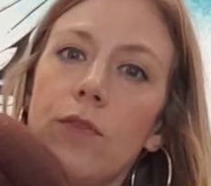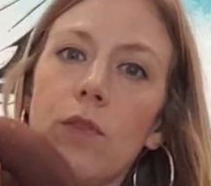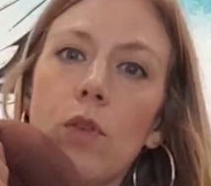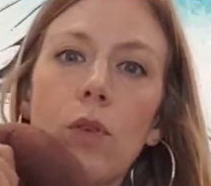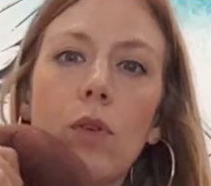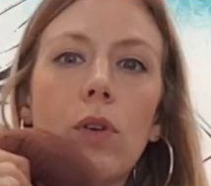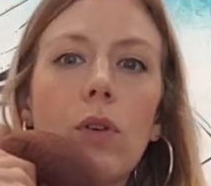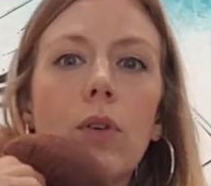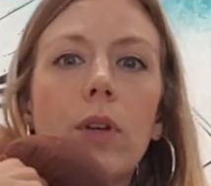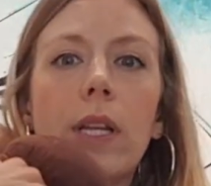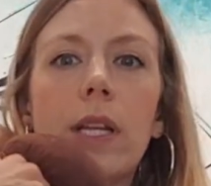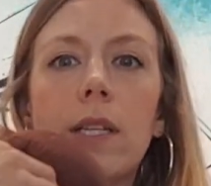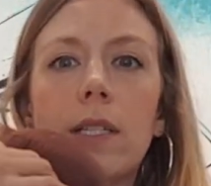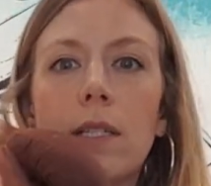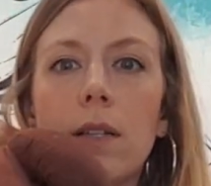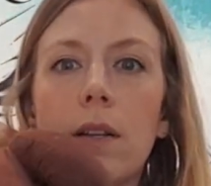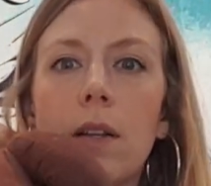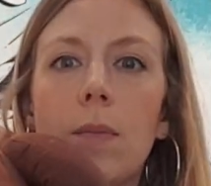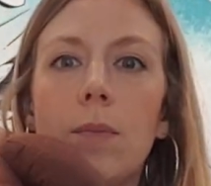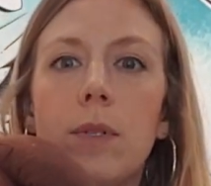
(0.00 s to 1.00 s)
you've not got it
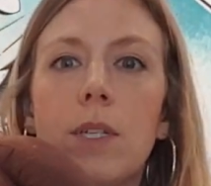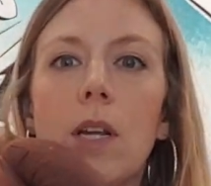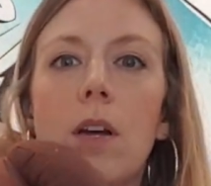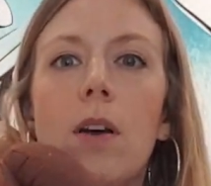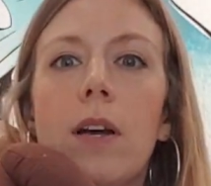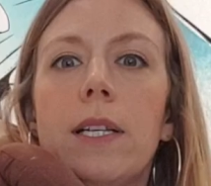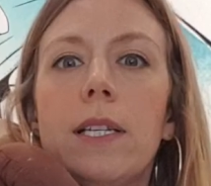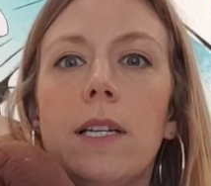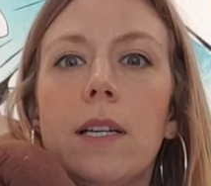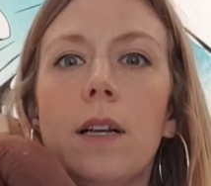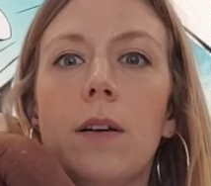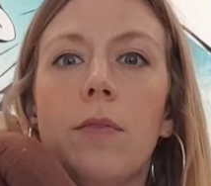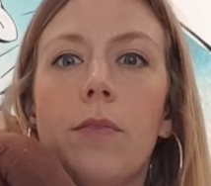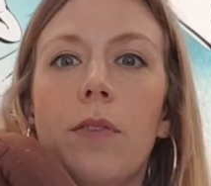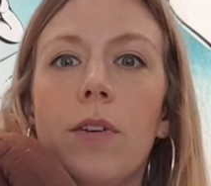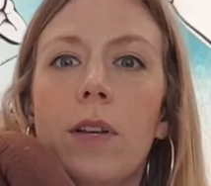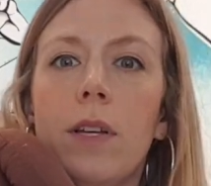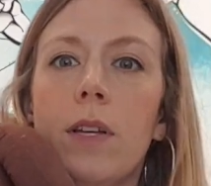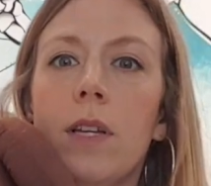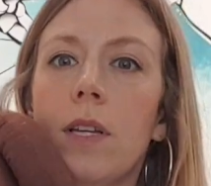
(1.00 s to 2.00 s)
done up tight
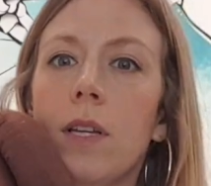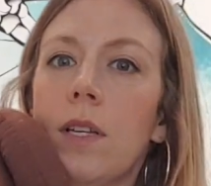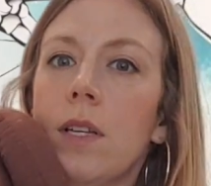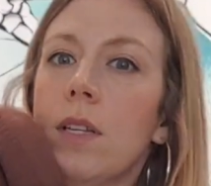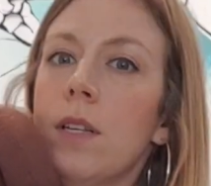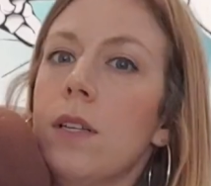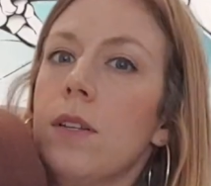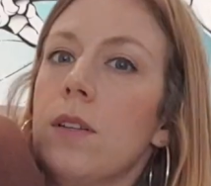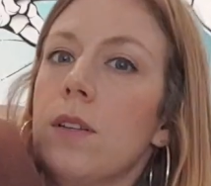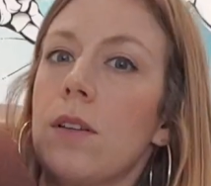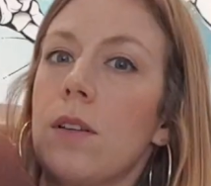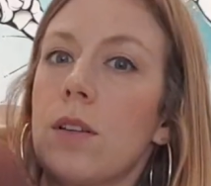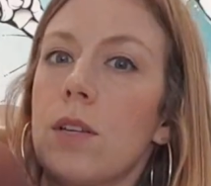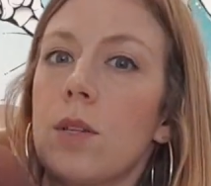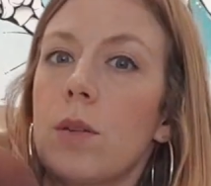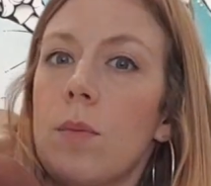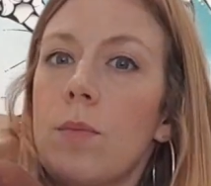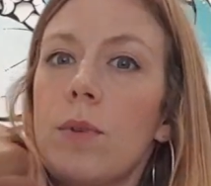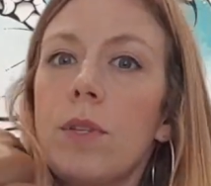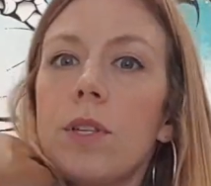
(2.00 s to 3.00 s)
enough.
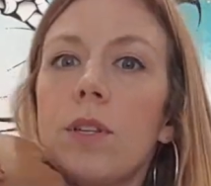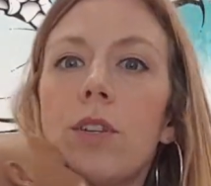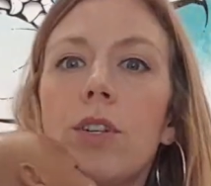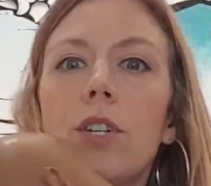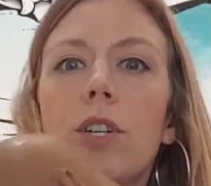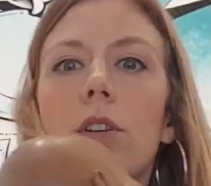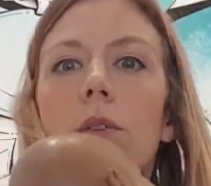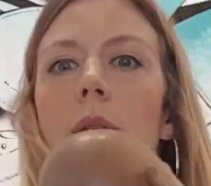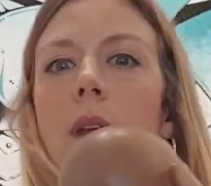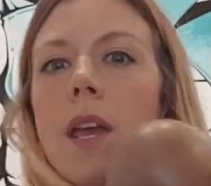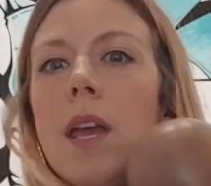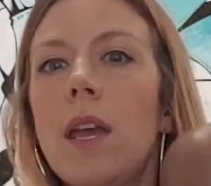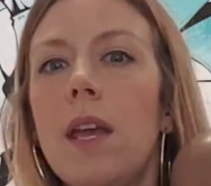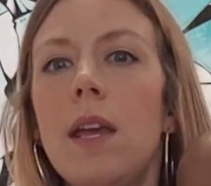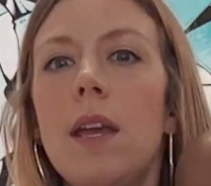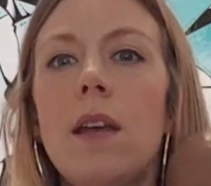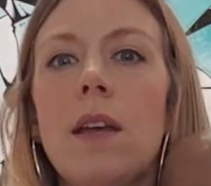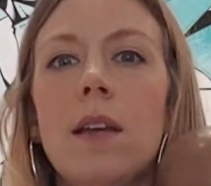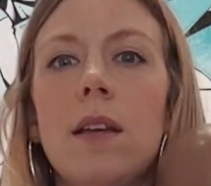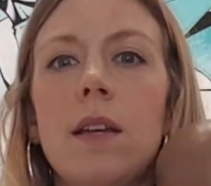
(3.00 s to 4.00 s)
So I'm just going to show you
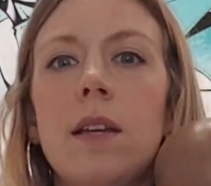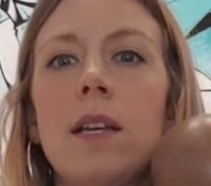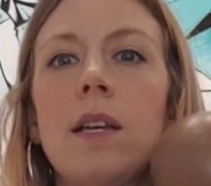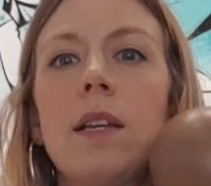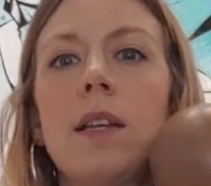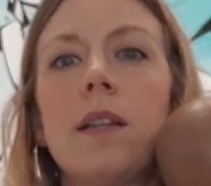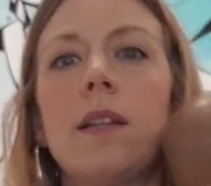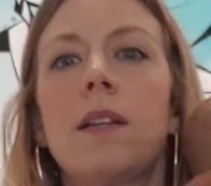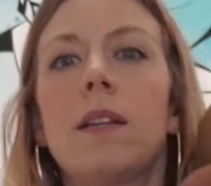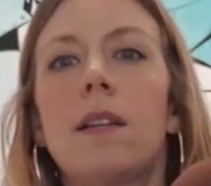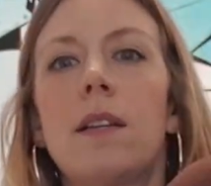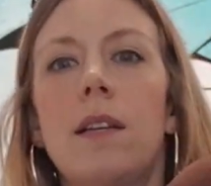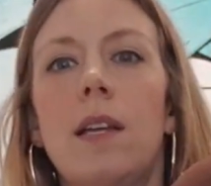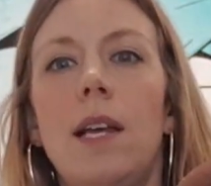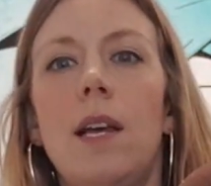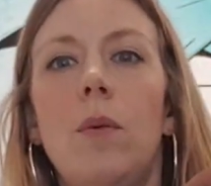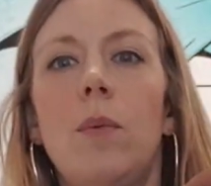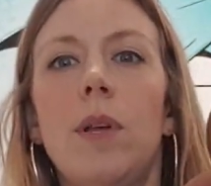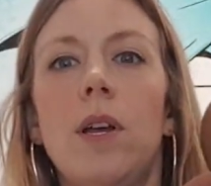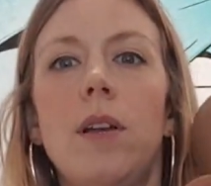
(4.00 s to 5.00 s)
here
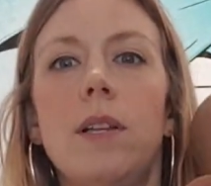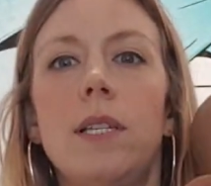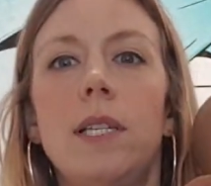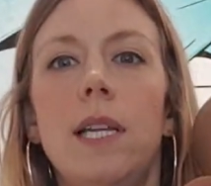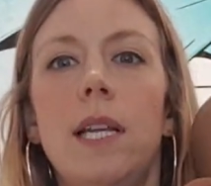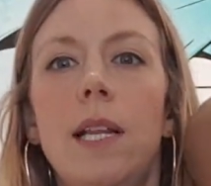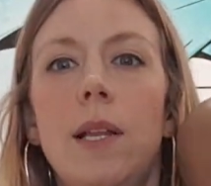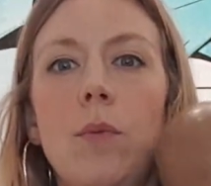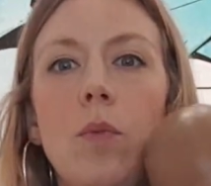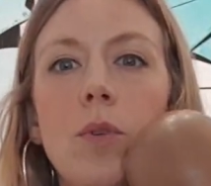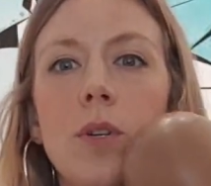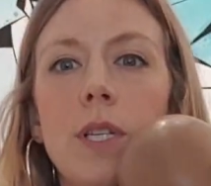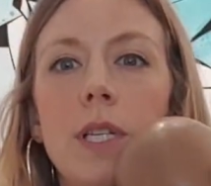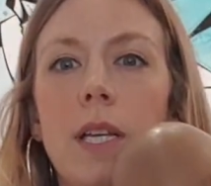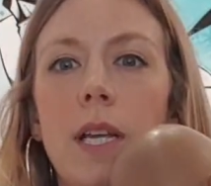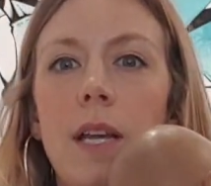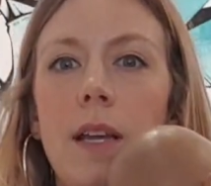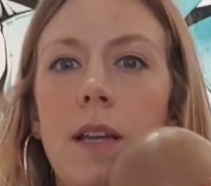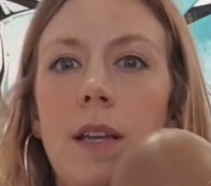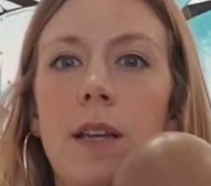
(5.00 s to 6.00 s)
how we ideally want
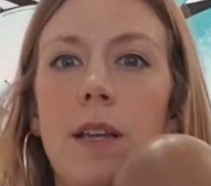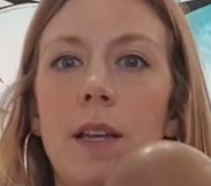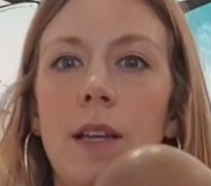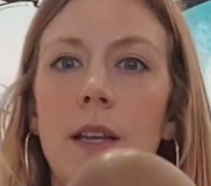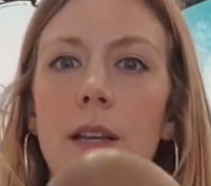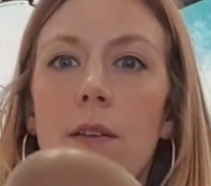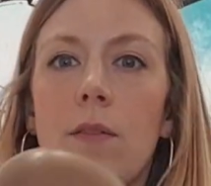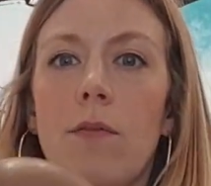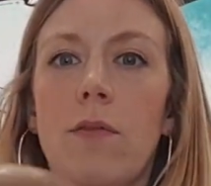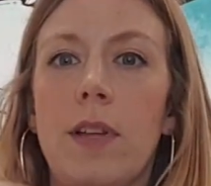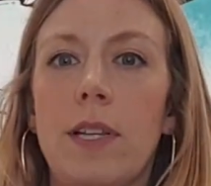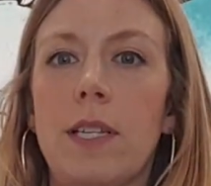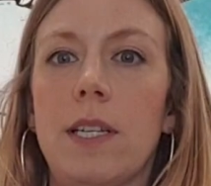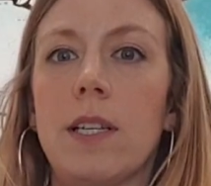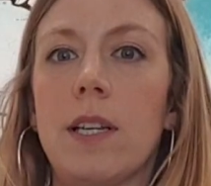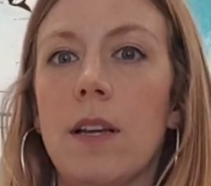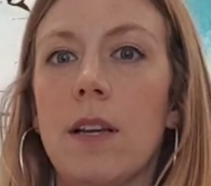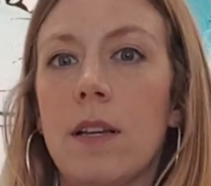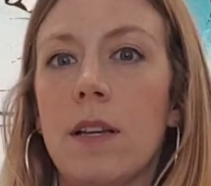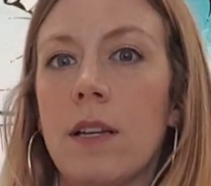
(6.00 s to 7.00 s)
it fitted.
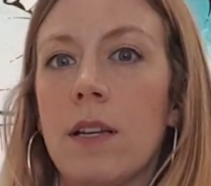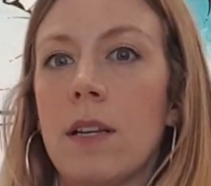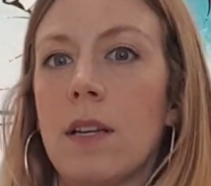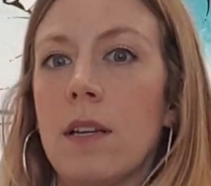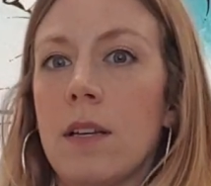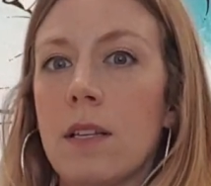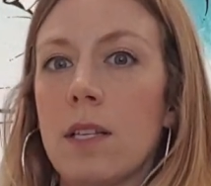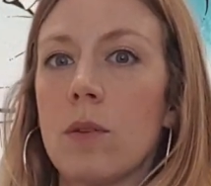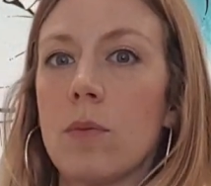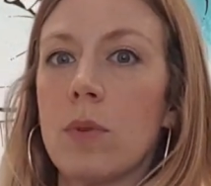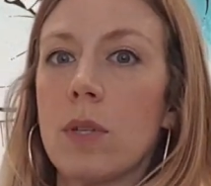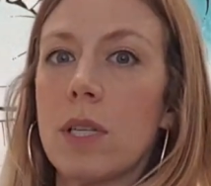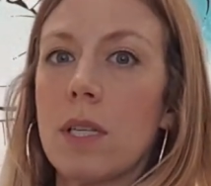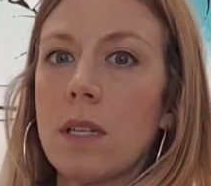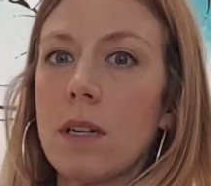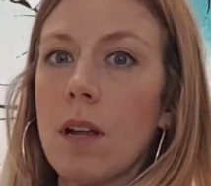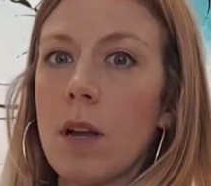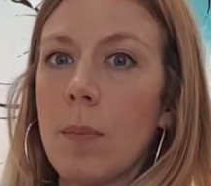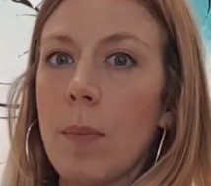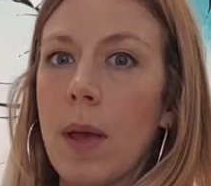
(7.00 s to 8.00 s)
So we'll
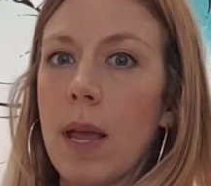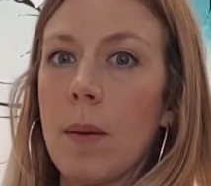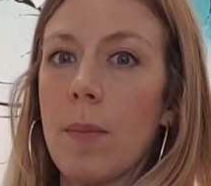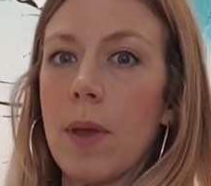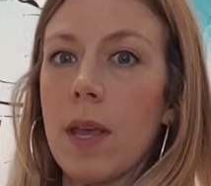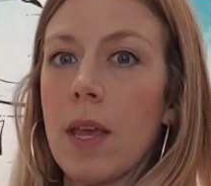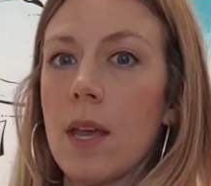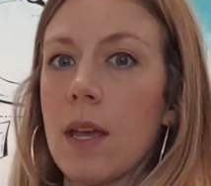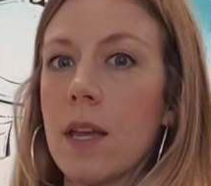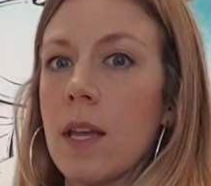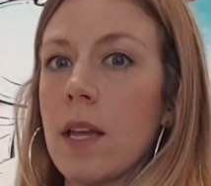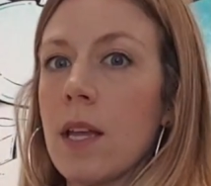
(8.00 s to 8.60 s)
snug baby